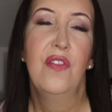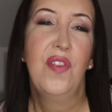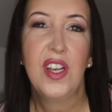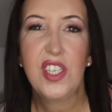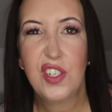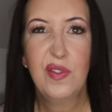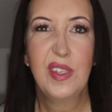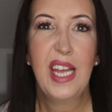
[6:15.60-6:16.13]

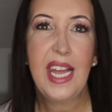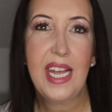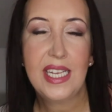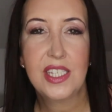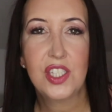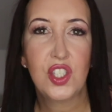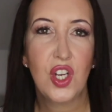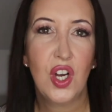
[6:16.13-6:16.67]
fashion
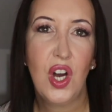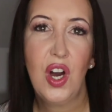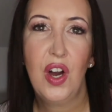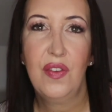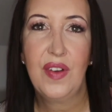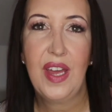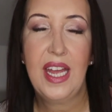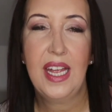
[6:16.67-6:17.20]
related
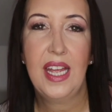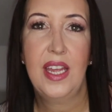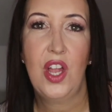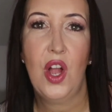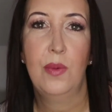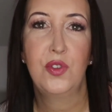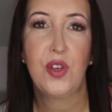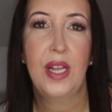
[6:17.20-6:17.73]
stuff. You
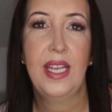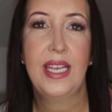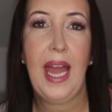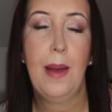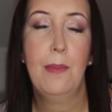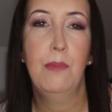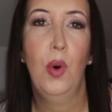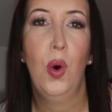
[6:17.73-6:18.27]
know, I'm trying to
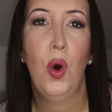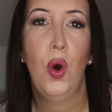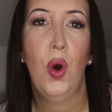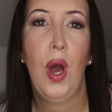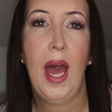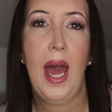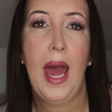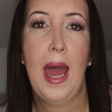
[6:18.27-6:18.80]
get
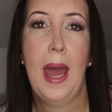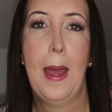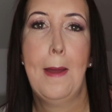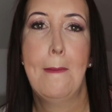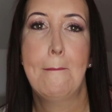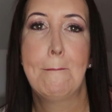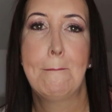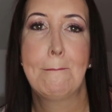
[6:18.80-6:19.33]
more
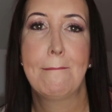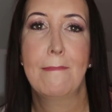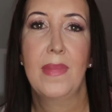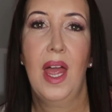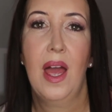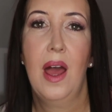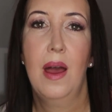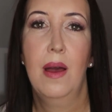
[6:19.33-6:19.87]
um,
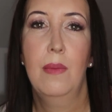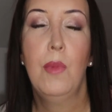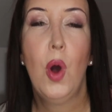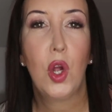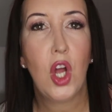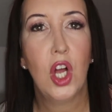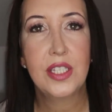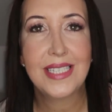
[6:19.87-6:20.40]

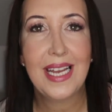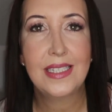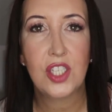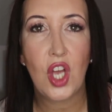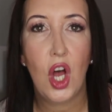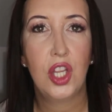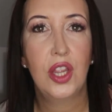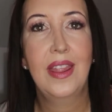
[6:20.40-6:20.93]
more content
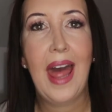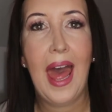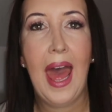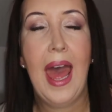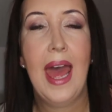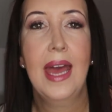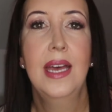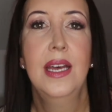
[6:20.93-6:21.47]
on
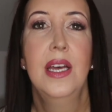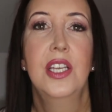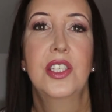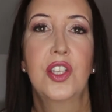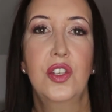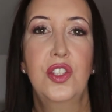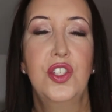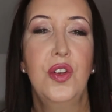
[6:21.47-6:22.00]
there.
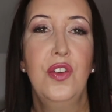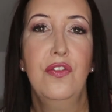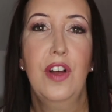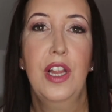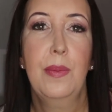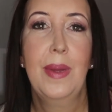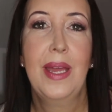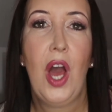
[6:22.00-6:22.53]
So do
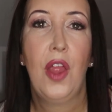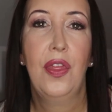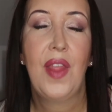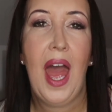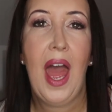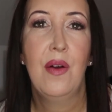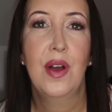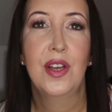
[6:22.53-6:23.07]
follow me on
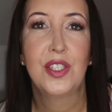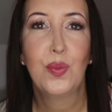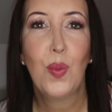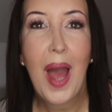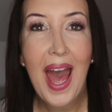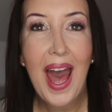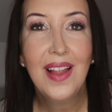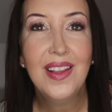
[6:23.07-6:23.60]
there as
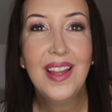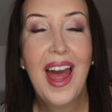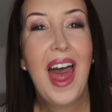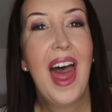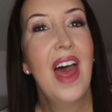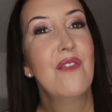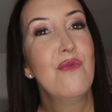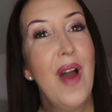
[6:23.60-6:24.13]
well.
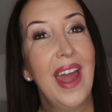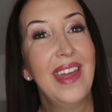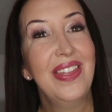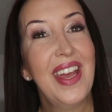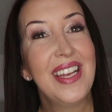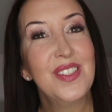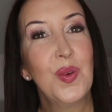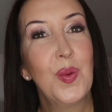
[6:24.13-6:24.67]
Right,
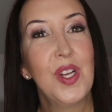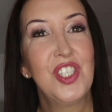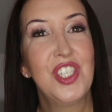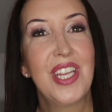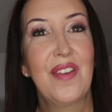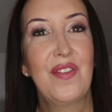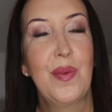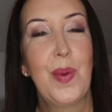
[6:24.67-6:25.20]
thanks for
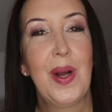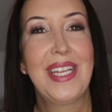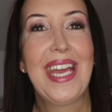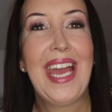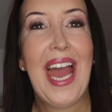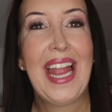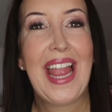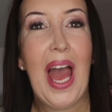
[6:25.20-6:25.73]
watching
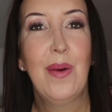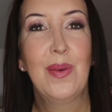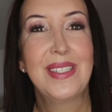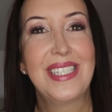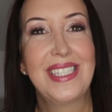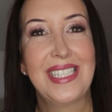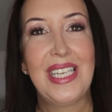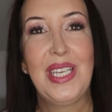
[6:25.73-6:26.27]
everybody and I will
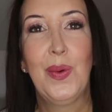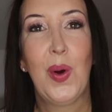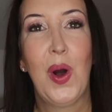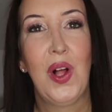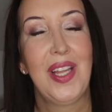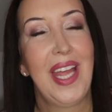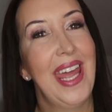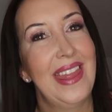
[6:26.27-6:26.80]
see you
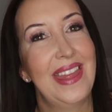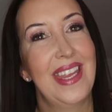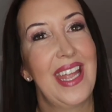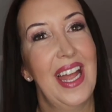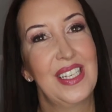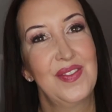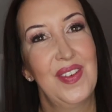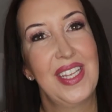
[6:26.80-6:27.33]
all in the
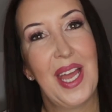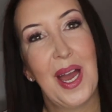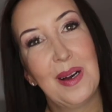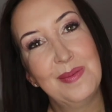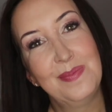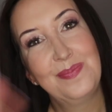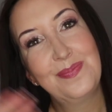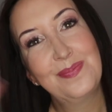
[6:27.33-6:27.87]
next
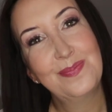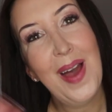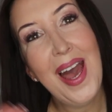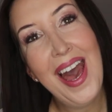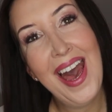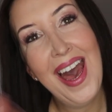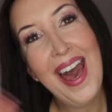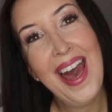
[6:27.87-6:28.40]
video.
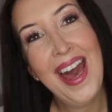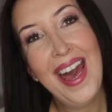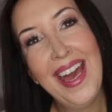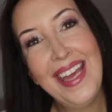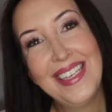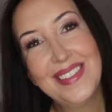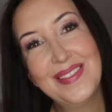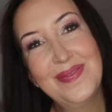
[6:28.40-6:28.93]

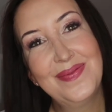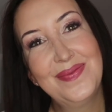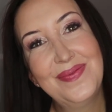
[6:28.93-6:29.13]
Bye!